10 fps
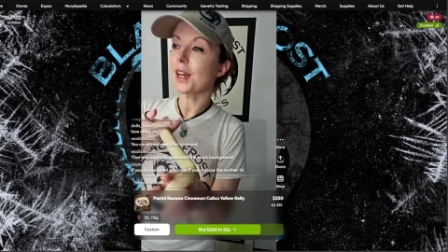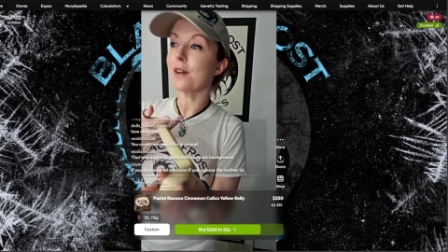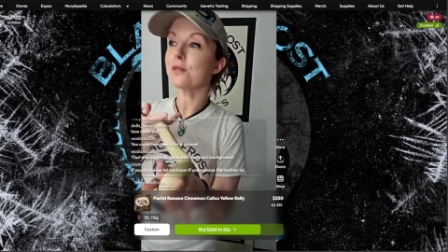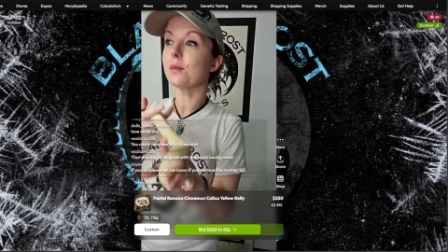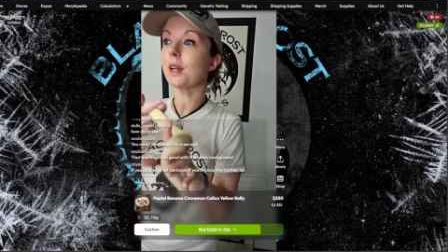
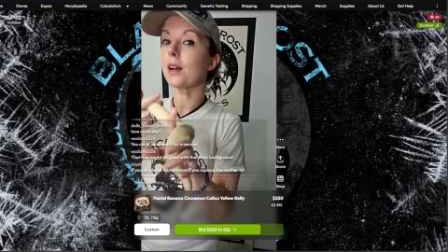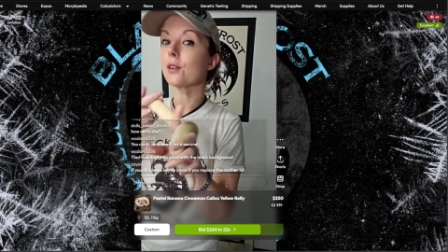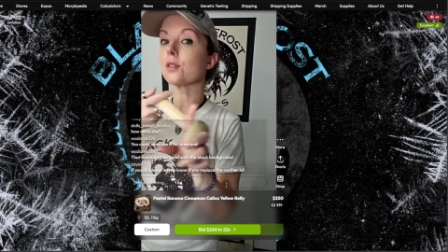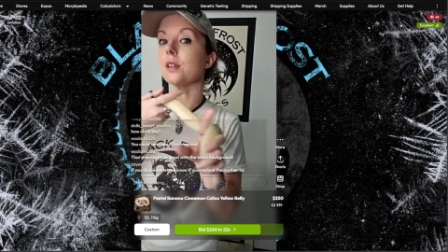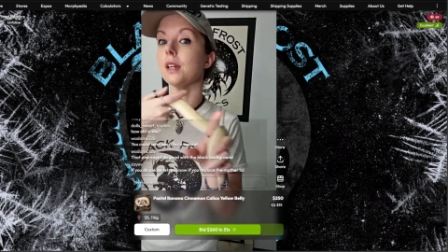have somebody
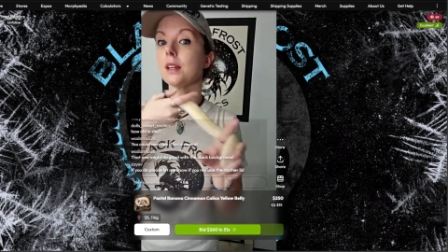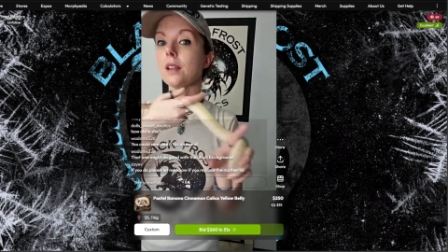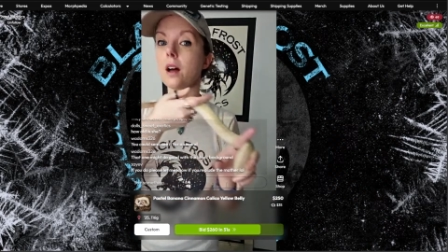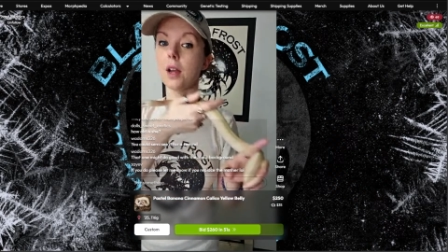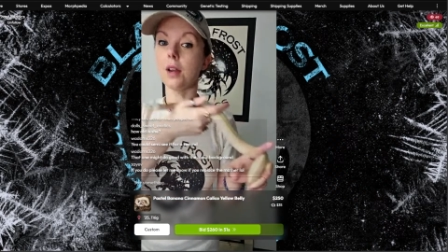else in
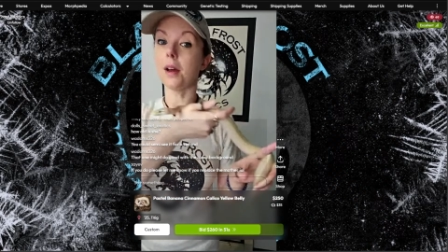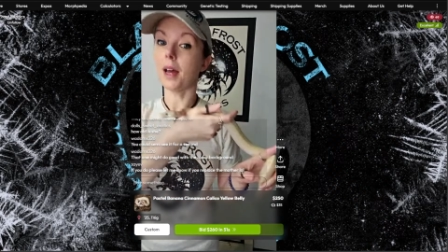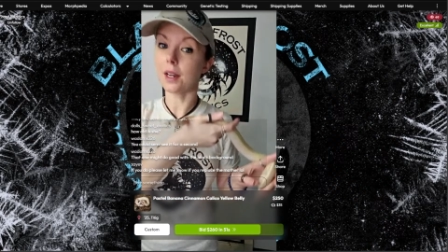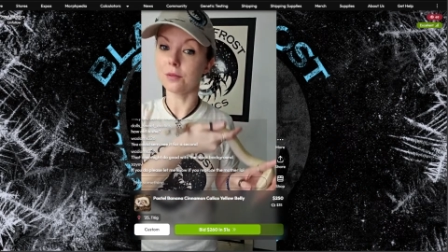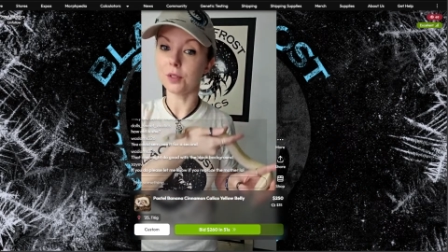line
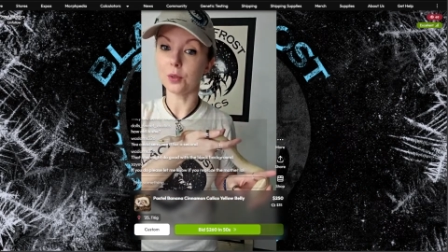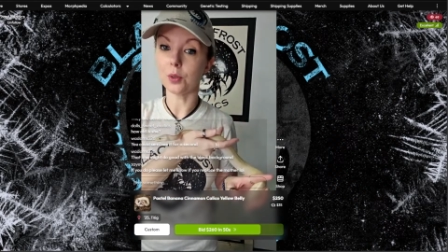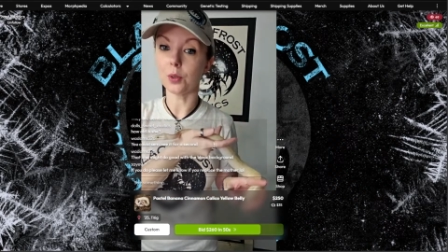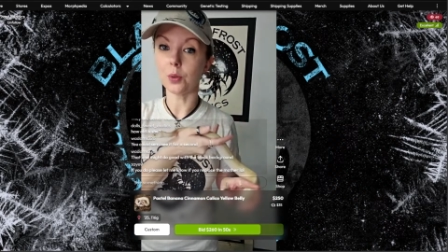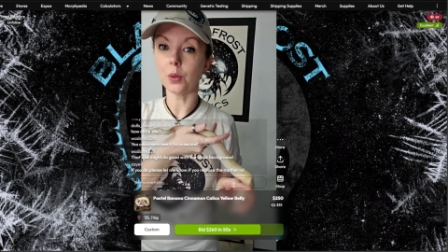ahead of you
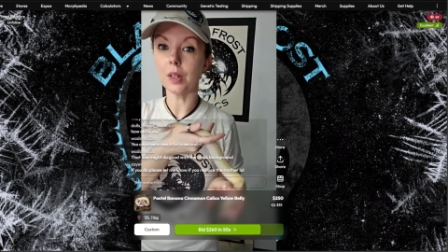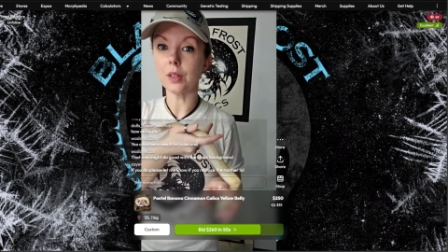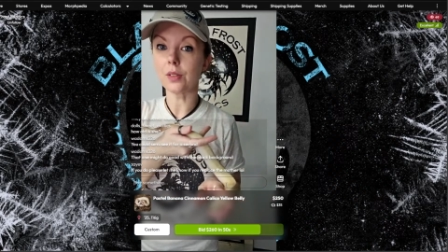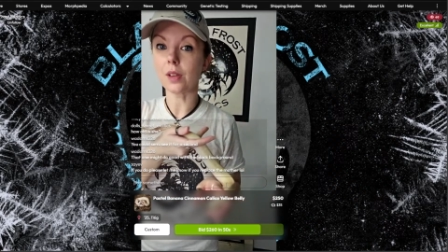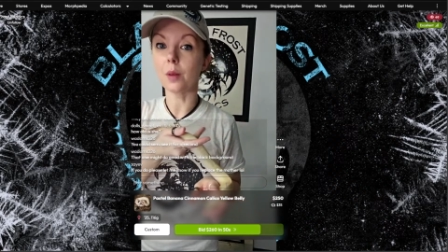who
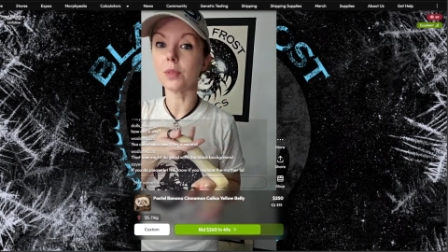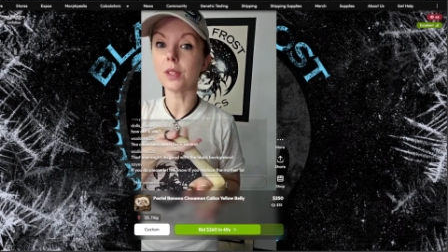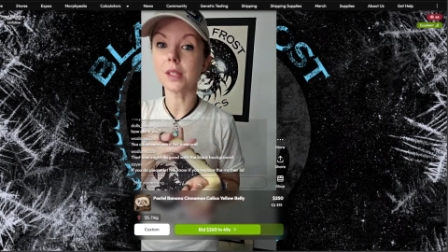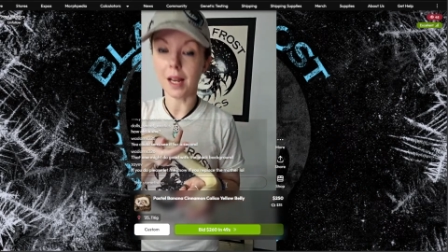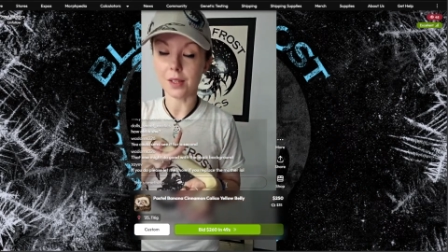is
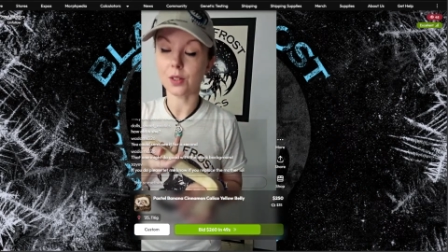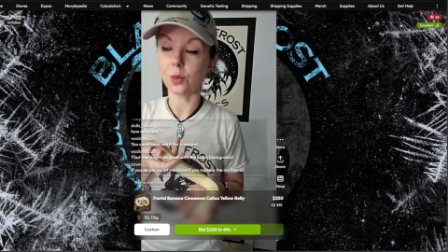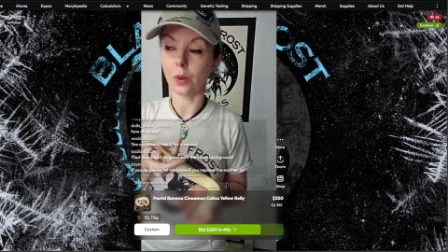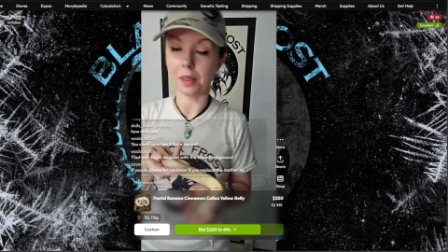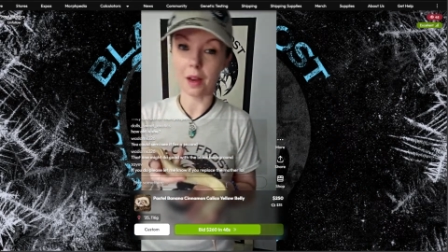obsessed
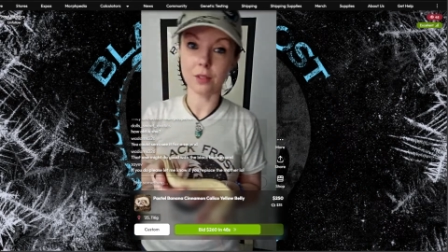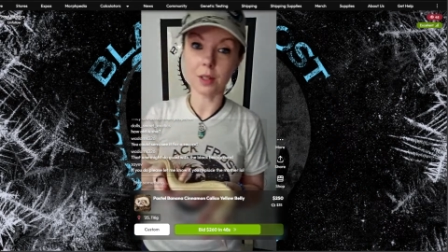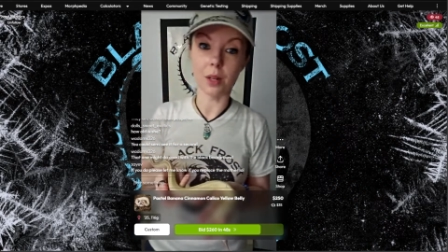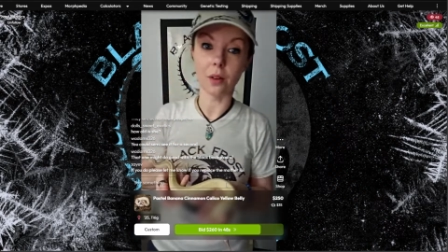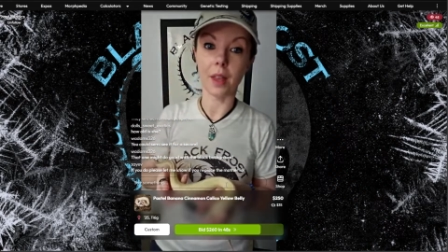with that
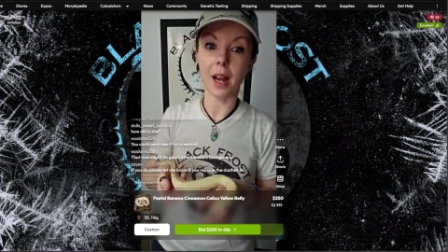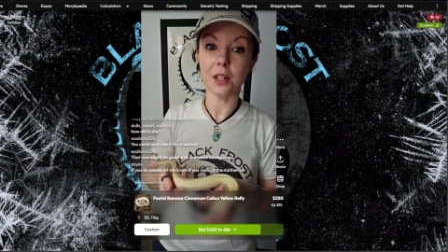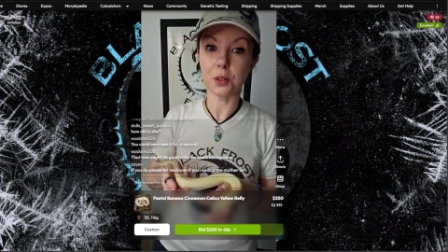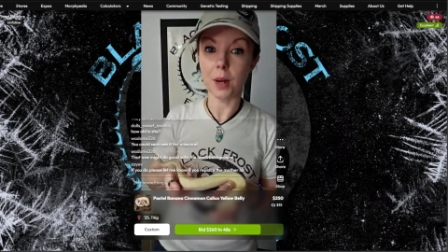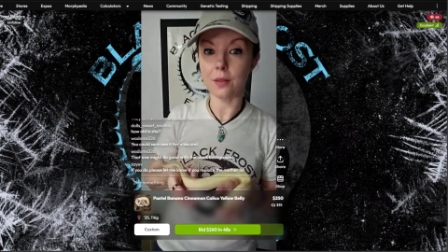female that I
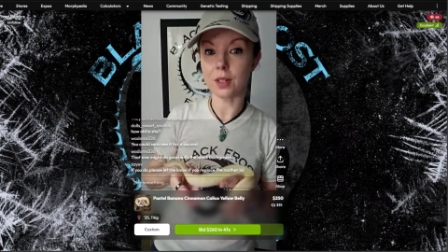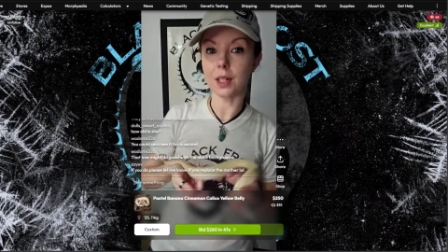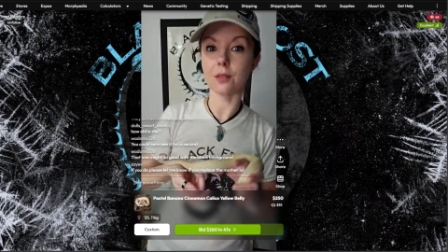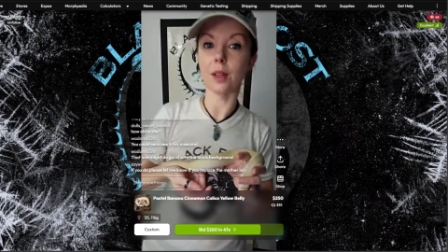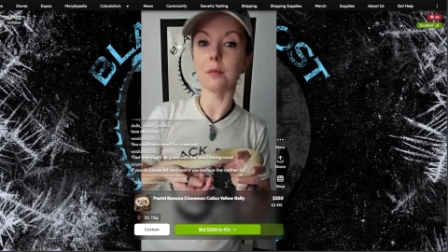do have to
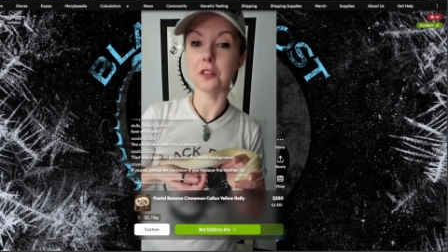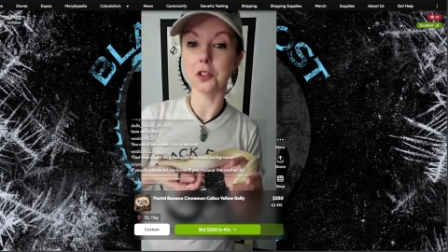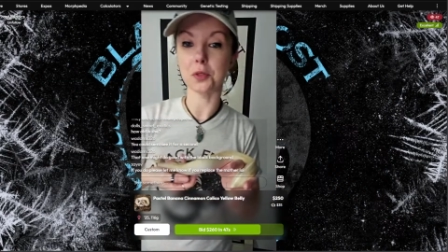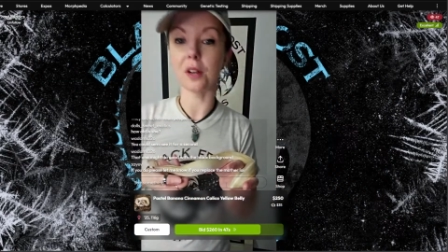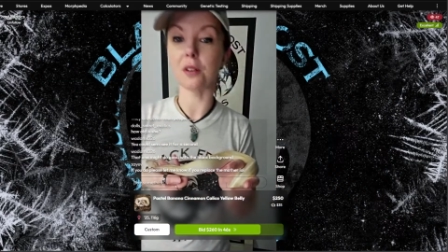give them
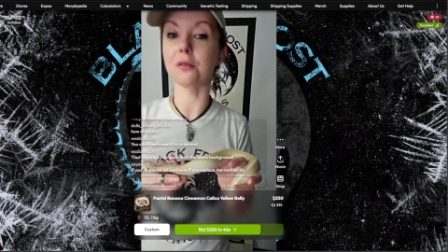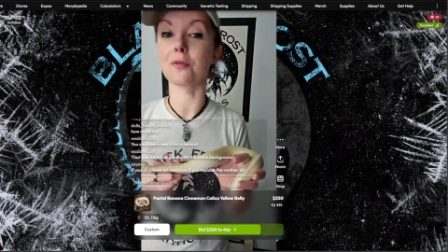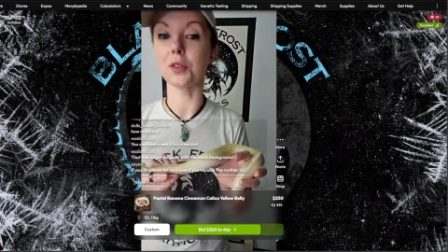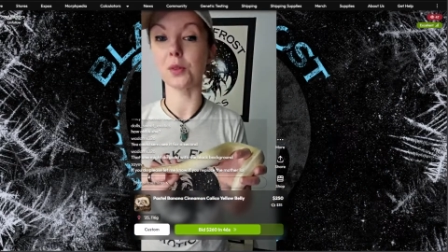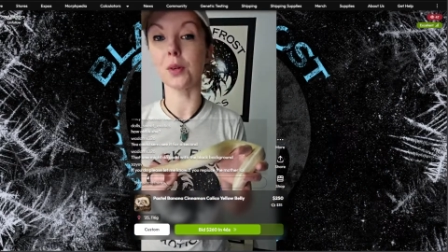first right of
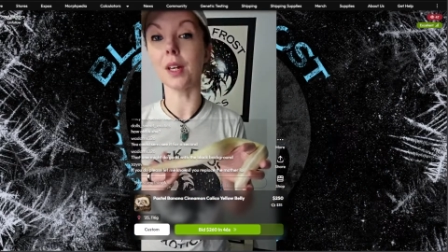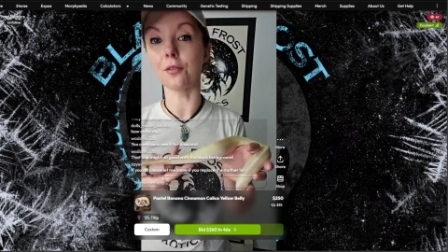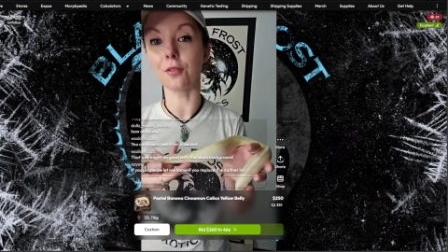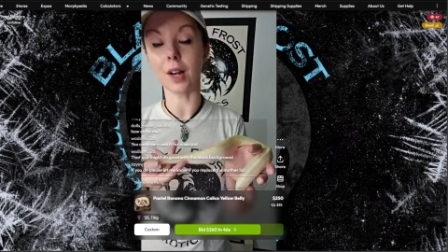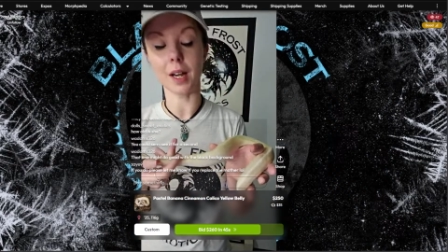refusal
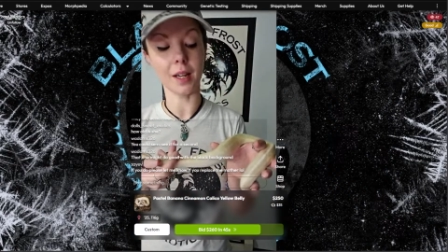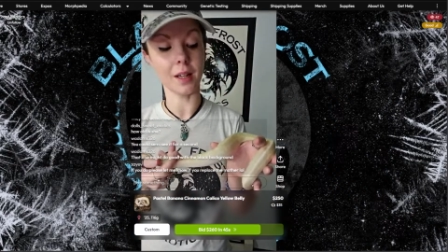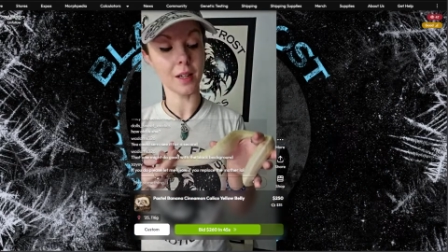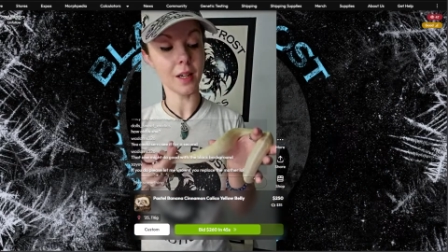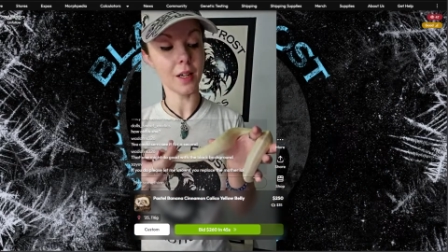if I
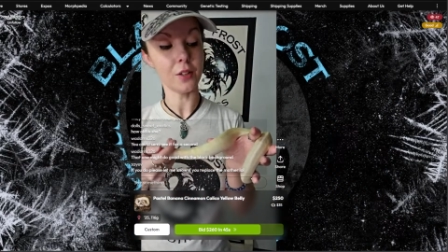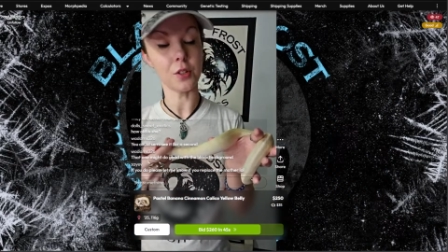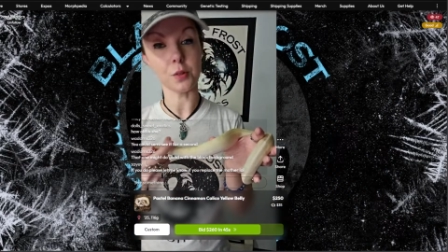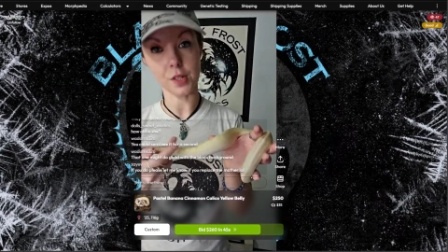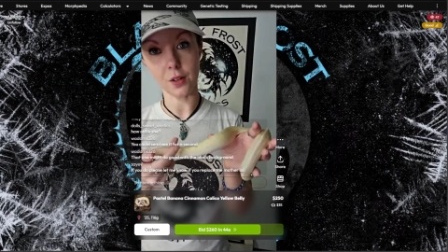
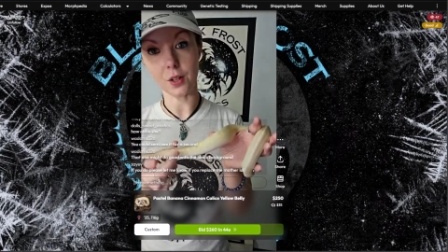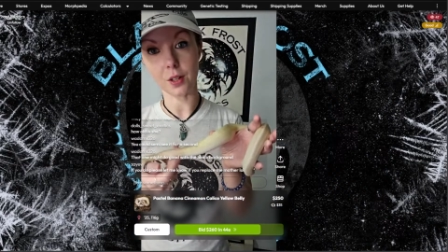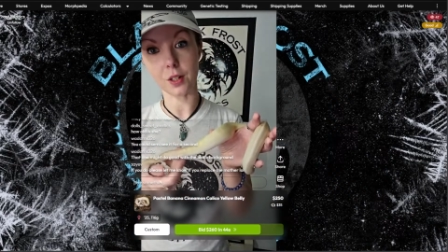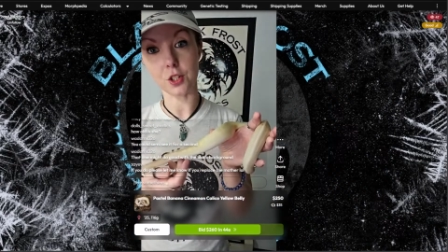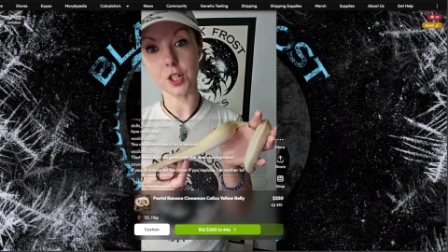do sell her,
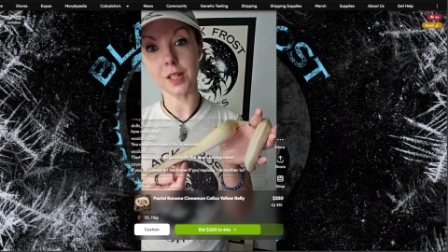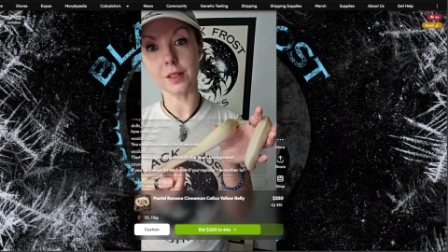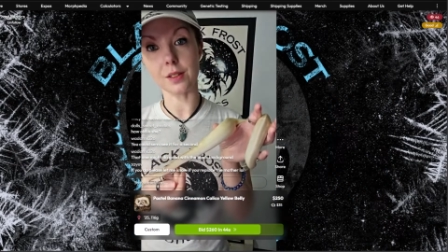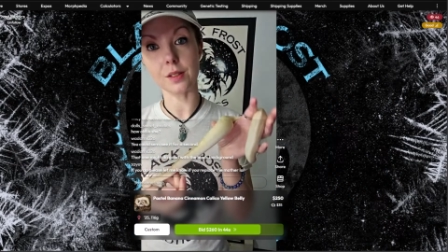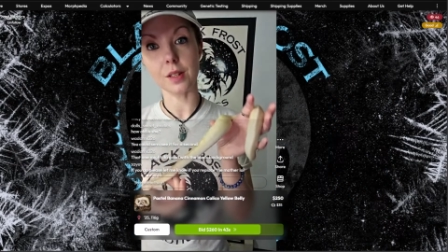because she
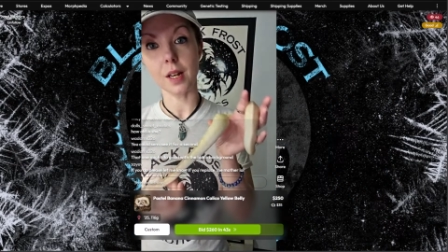is